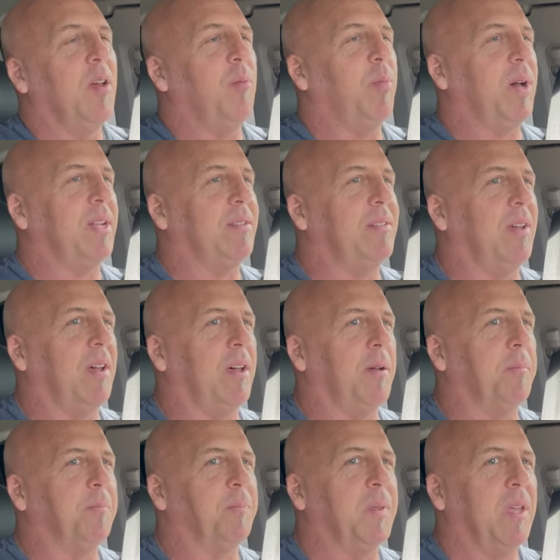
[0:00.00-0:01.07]
but
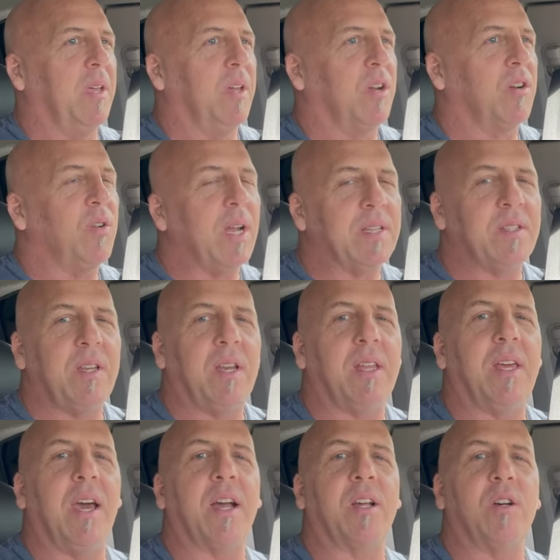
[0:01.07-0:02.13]
um, crested
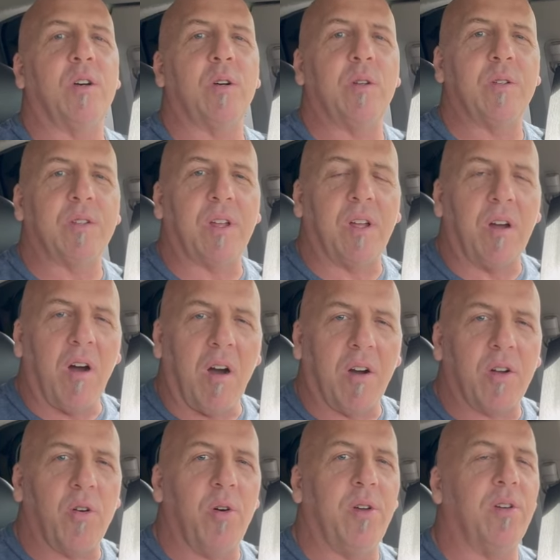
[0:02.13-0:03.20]
geckos,
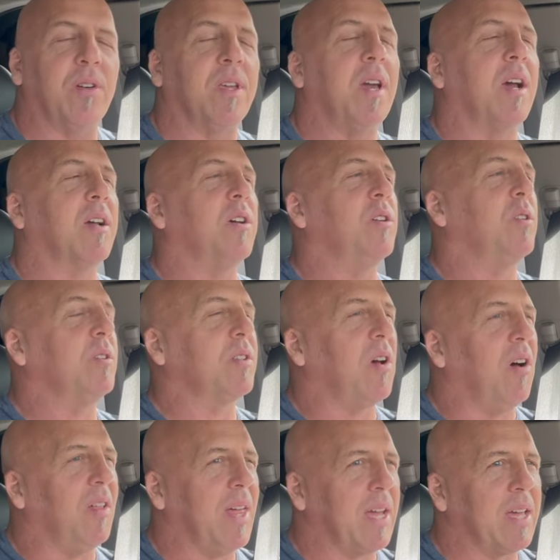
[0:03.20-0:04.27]
gargoyle geckos,
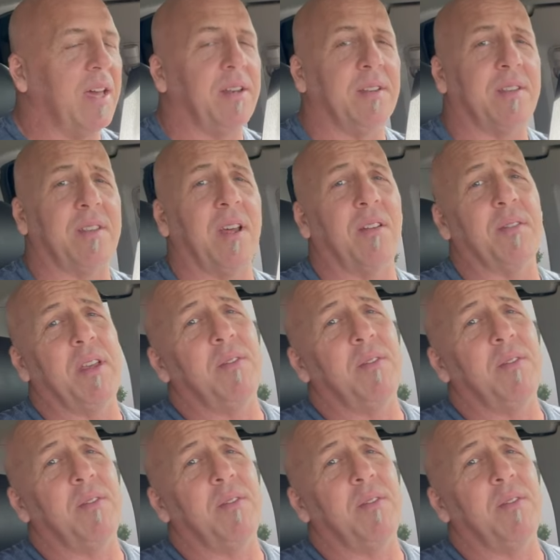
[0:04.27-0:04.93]
all that kind of stuff.